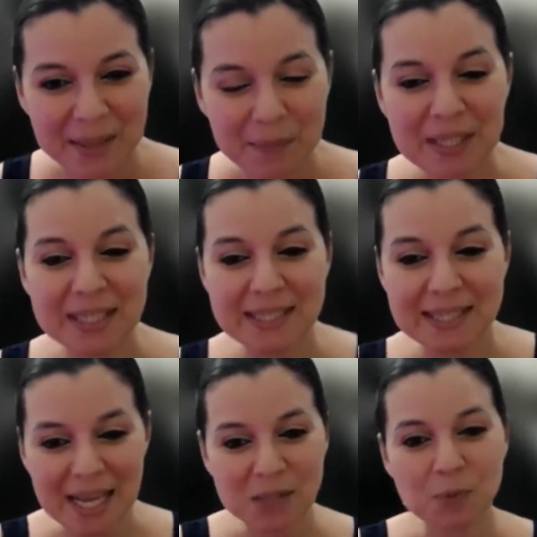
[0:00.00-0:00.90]
Because
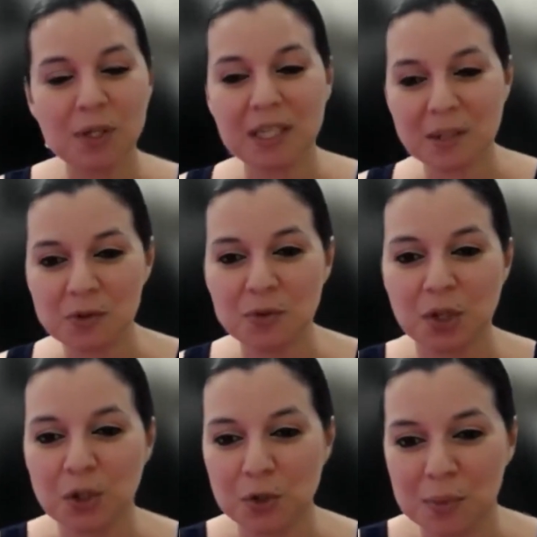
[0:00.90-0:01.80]
that's what gives you
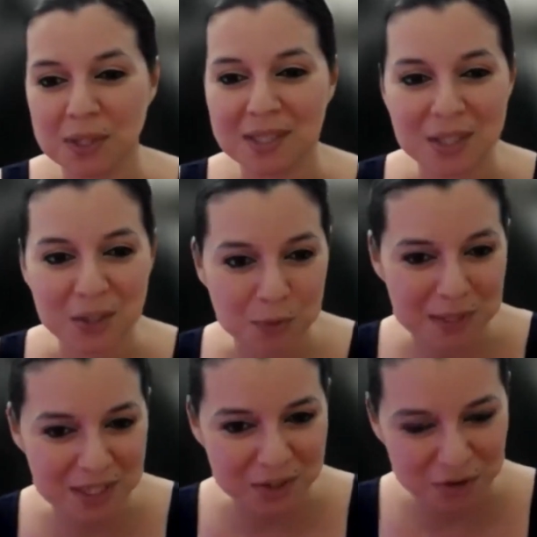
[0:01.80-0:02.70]
the human to
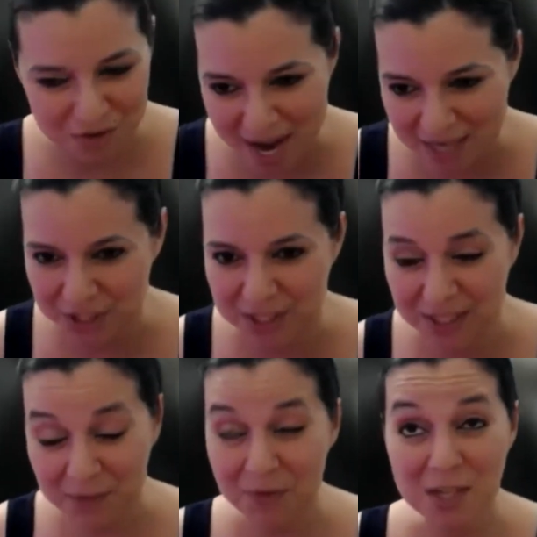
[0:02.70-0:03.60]
human interaction.
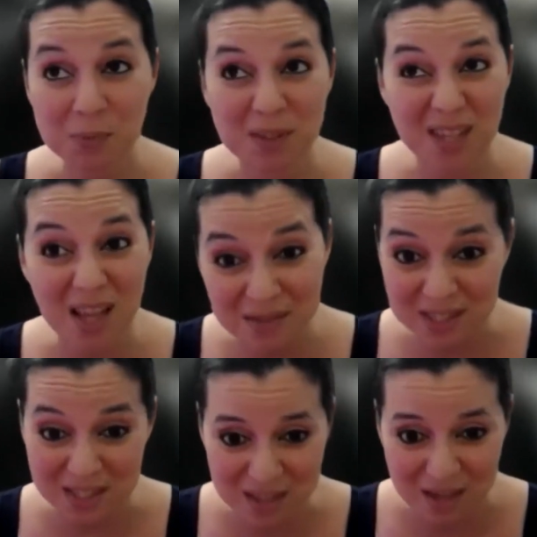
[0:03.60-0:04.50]
And Facebook loves
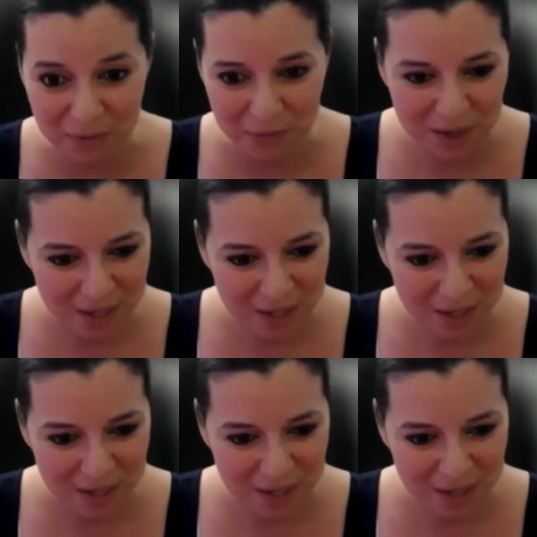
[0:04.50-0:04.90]
this stuff.